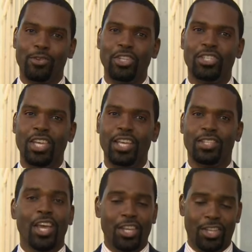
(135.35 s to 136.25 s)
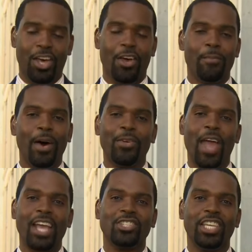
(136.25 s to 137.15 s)
She says uh, her mother
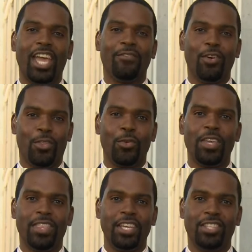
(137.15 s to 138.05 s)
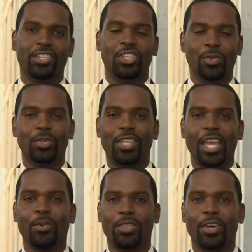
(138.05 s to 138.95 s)
actually gave her three things that she will
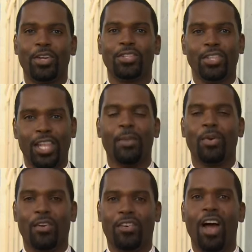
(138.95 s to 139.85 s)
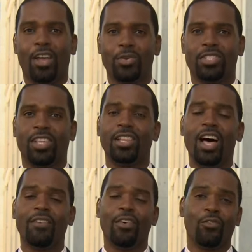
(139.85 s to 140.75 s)
take with her to the Library of Congress the
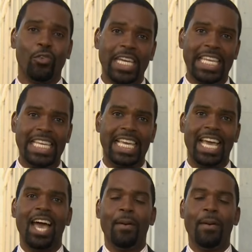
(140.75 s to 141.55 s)
love of reading,